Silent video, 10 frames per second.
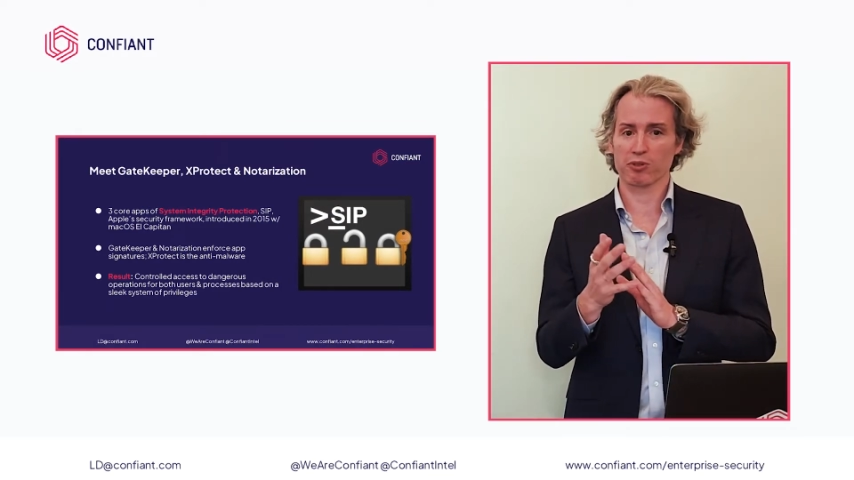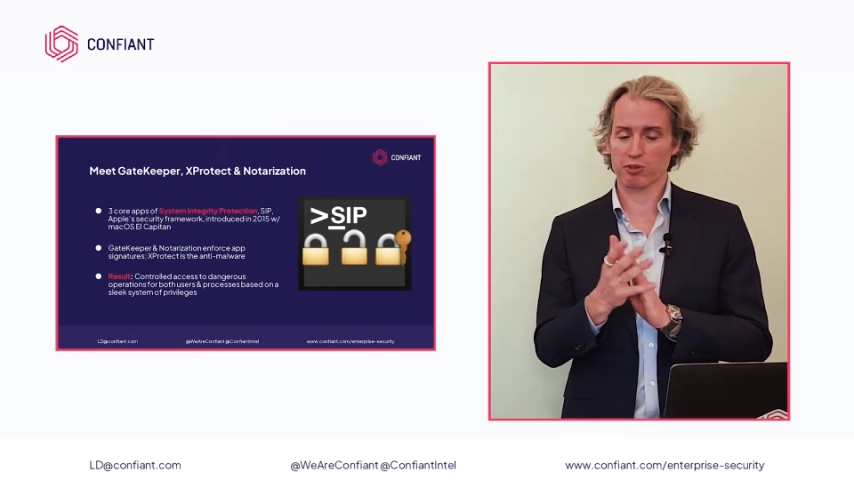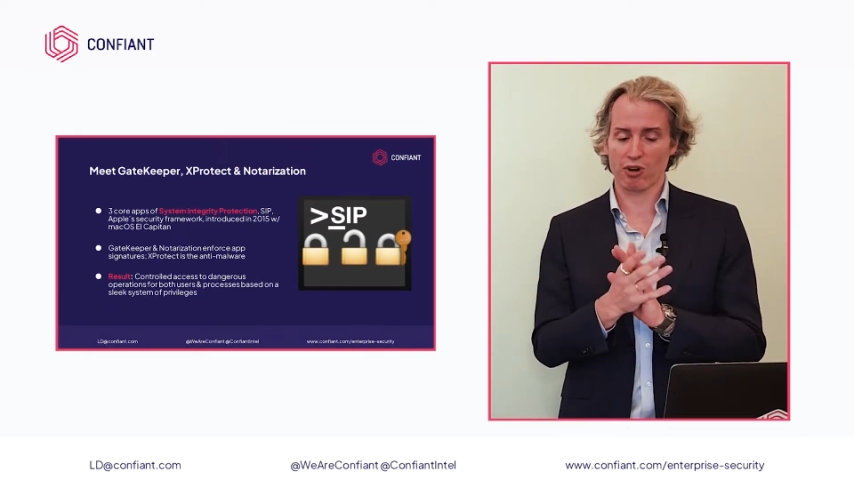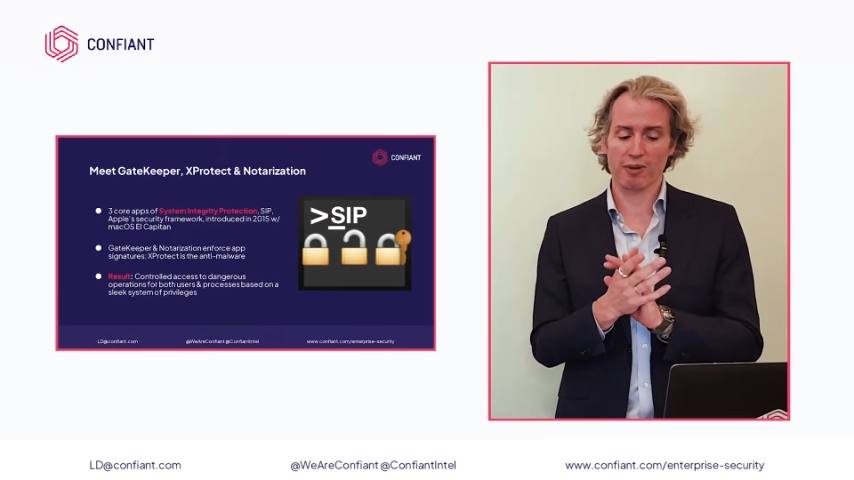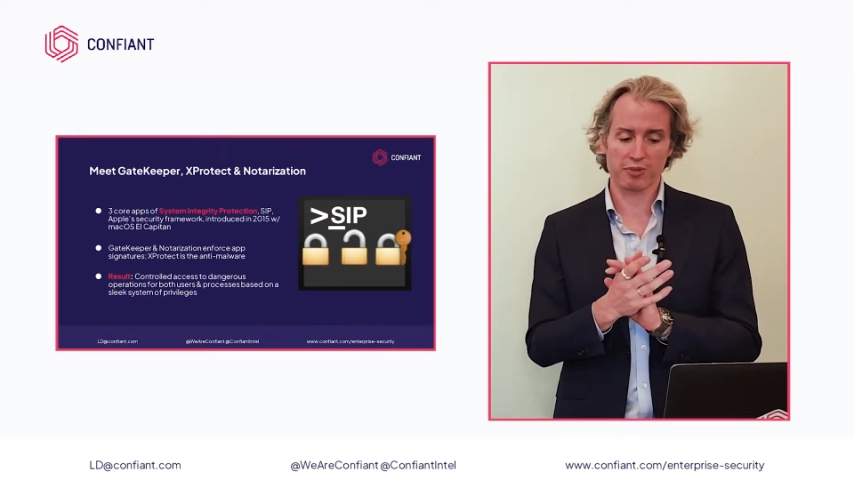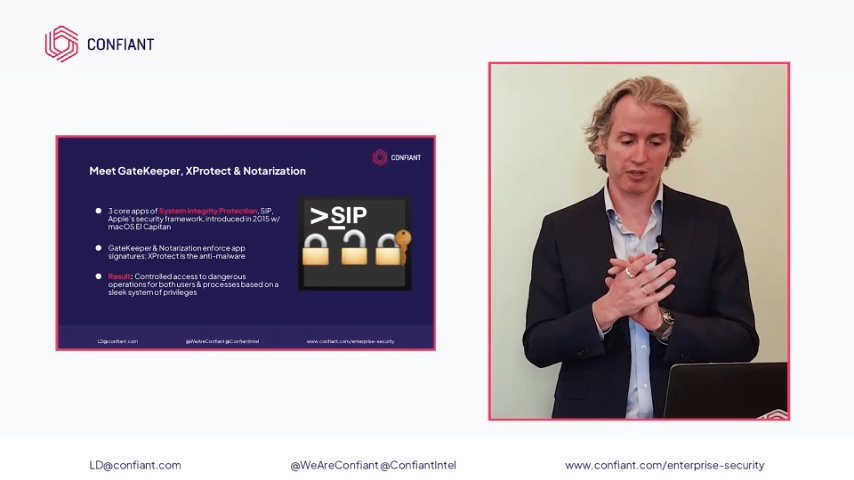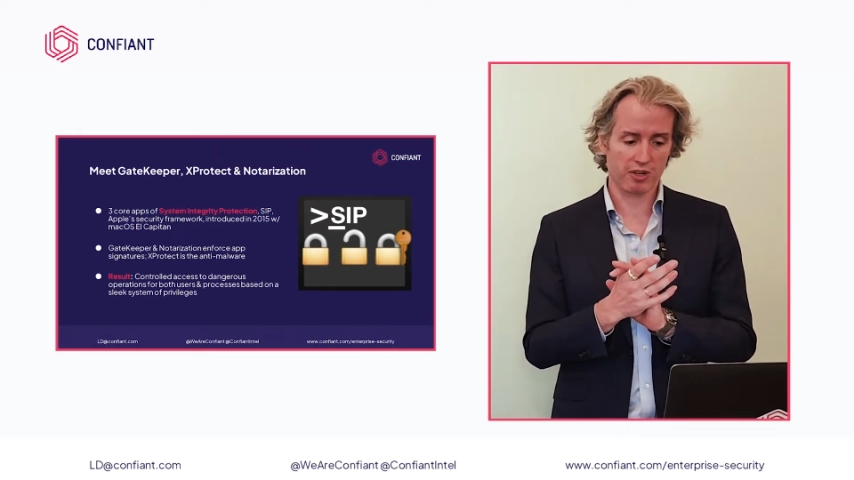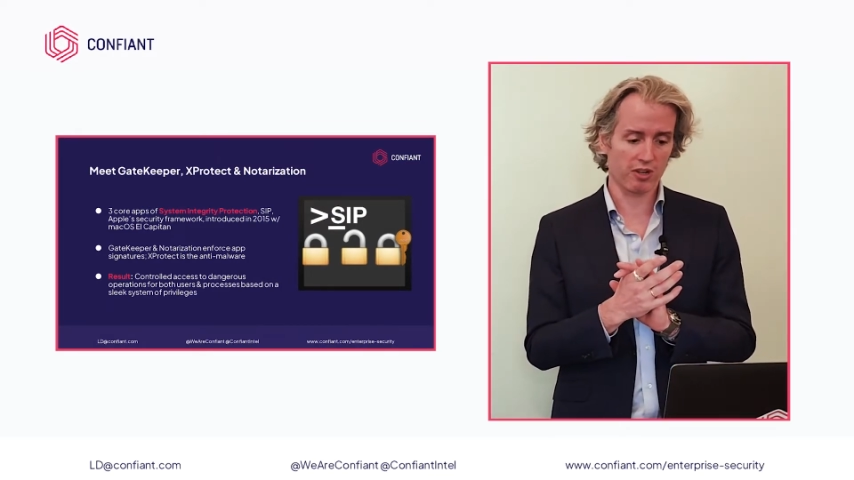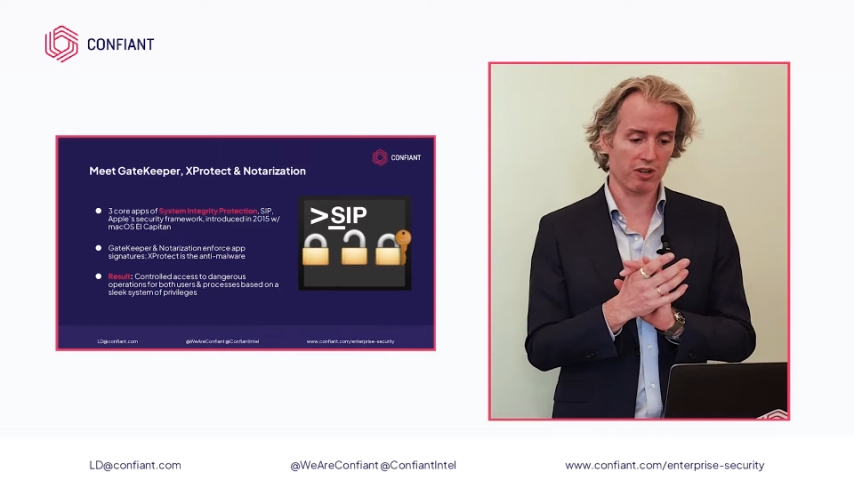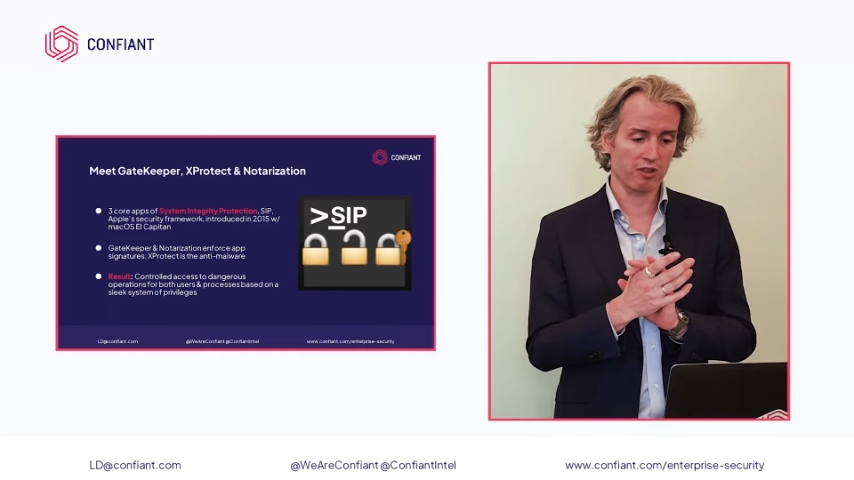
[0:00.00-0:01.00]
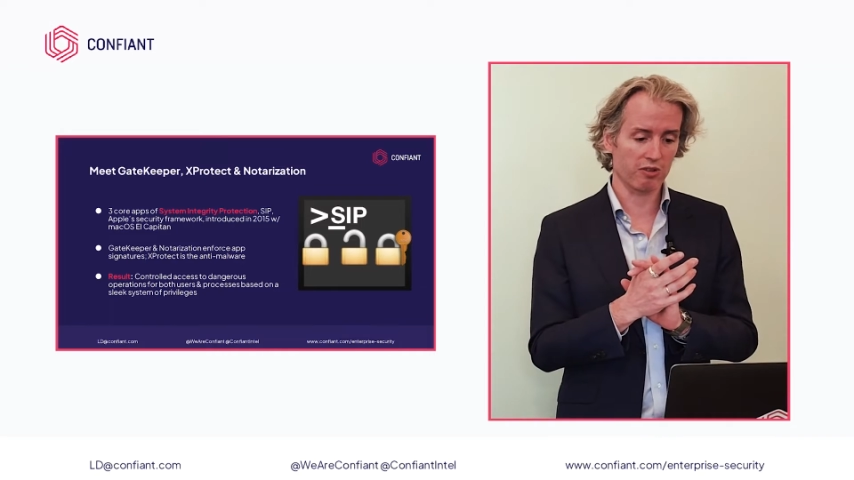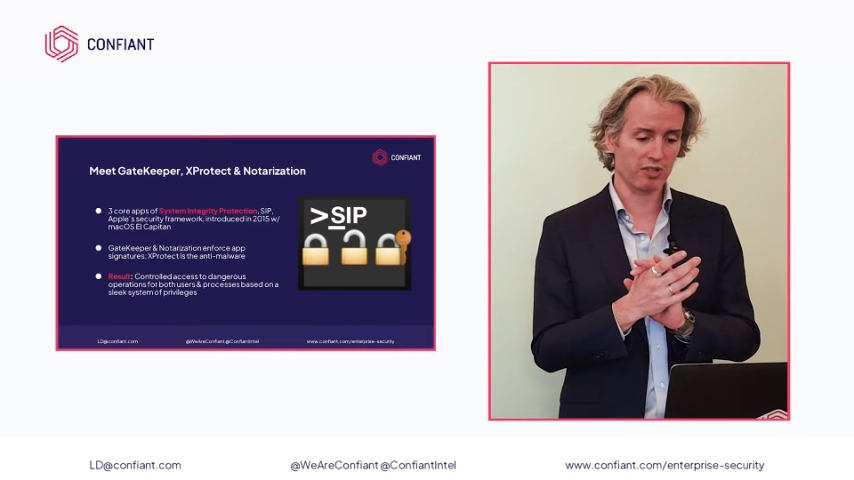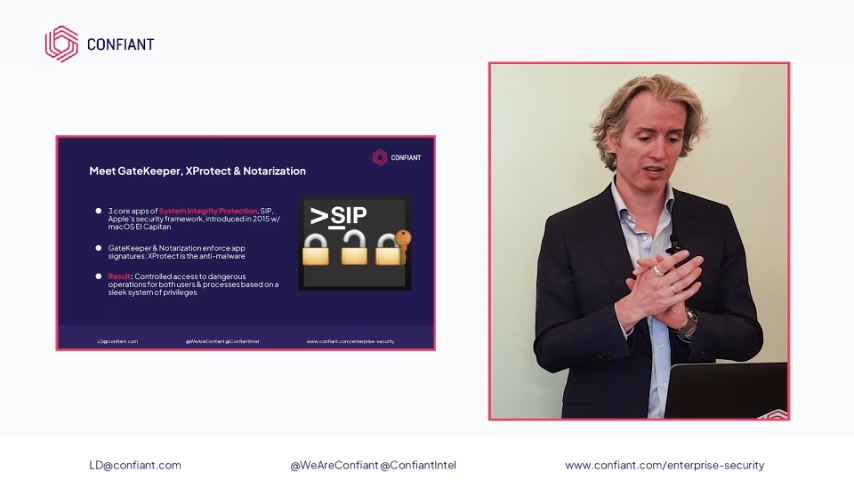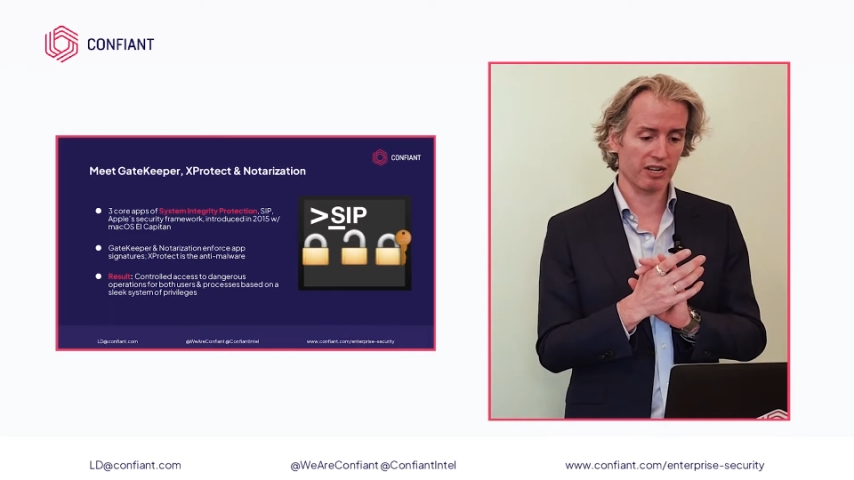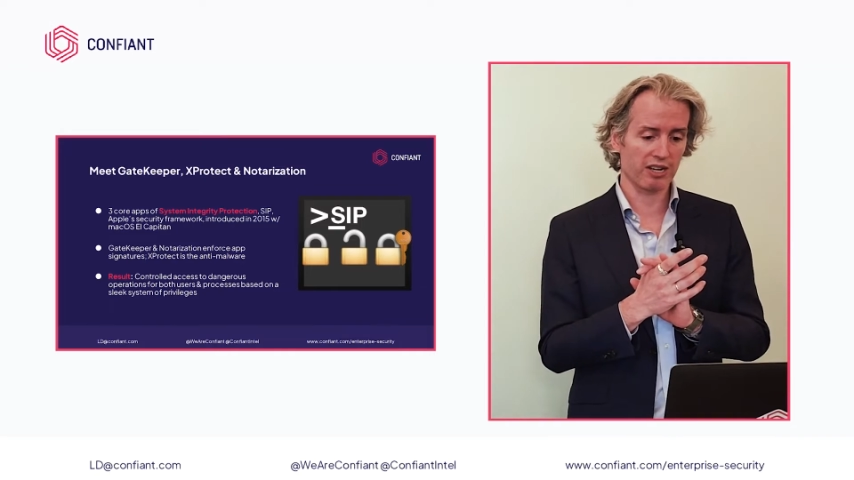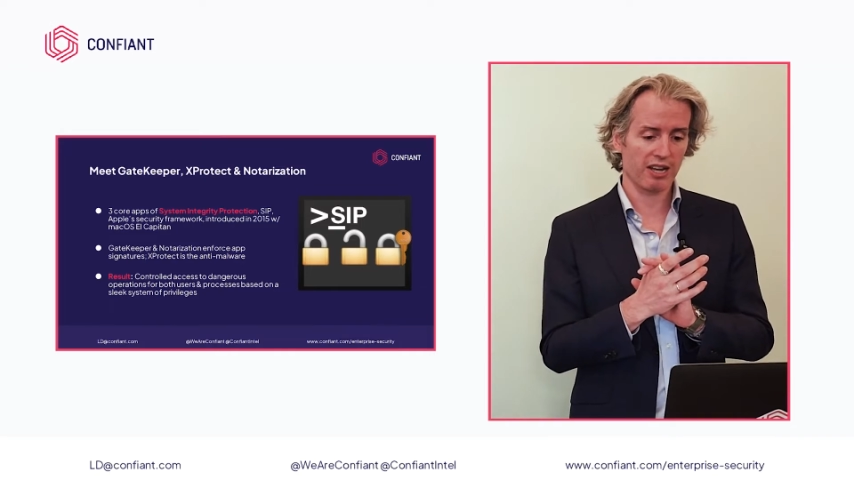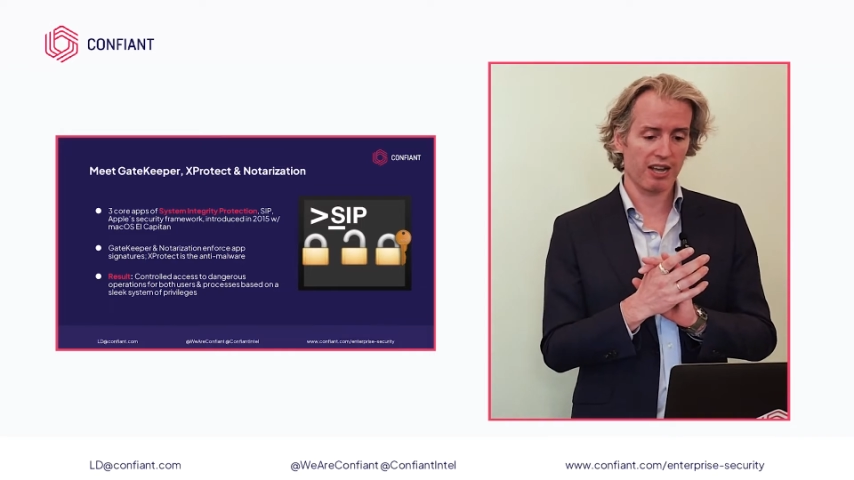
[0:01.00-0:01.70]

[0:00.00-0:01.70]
describes it on their site.